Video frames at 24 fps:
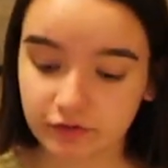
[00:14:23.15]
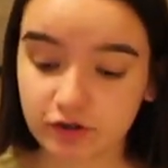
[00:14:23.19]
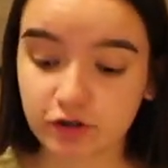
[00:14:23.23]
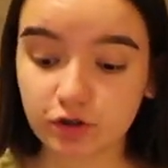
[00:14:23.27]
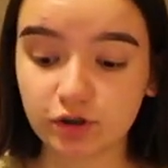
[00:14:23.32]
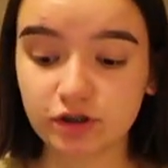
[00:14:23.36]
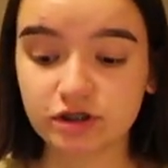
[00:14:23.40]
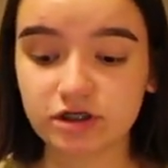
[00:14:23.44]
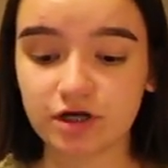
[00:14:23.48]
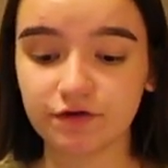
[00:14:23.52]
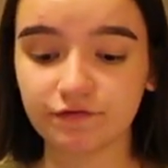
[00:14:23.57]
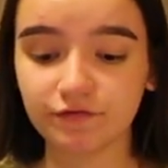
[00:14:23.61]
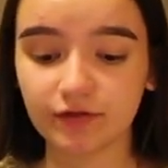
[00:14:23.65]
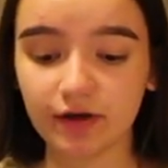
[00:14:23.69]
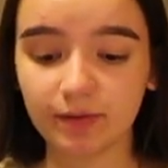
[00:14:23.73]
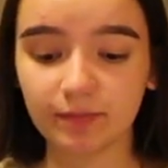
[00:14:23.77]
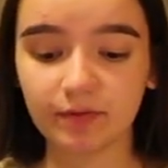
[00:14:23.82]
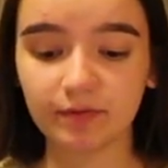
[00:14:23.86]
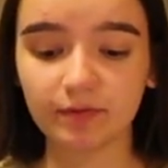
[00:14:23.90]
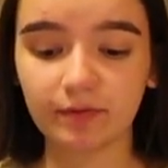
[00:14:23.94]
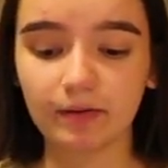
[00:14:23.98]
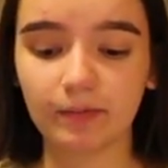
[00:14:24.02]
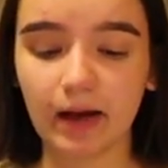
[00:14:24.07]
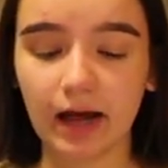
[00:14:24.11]
So the stuff that I'm
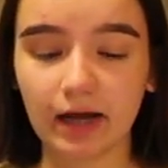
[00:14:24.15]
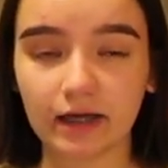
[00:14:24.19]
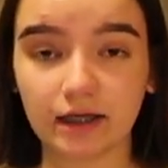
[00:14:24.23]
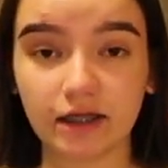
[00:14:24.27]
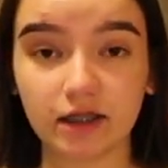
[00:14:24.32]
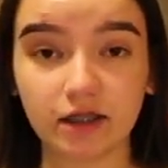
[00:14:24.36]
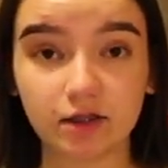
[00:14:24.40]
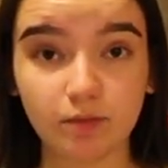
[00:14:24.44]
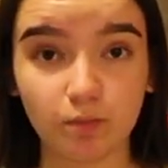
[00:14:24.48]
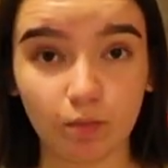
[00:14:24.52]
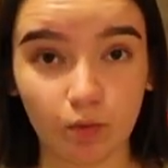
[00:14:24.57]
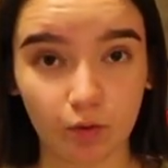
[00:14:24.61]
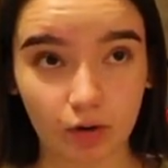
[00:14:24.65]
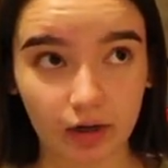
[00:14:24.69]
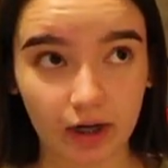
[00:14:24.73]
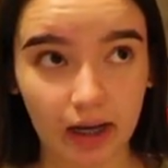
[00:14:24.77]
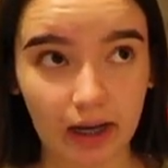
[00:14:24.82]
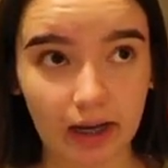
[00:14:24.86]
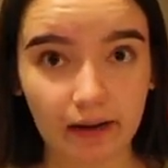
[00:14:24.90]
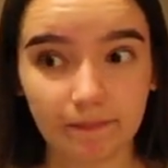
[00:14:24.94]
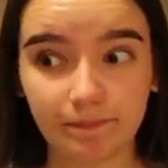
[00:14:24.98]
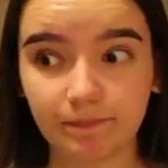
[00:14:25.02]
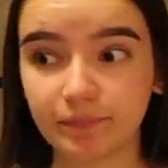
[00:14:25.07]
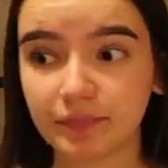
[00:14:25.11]
going to be packing in the
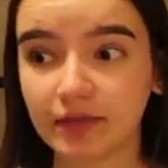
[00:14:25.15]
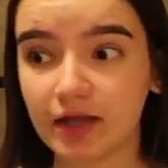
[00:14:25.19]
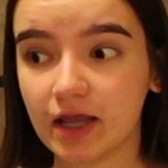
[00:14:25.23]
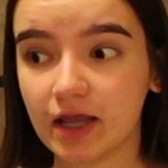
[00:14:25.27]
morning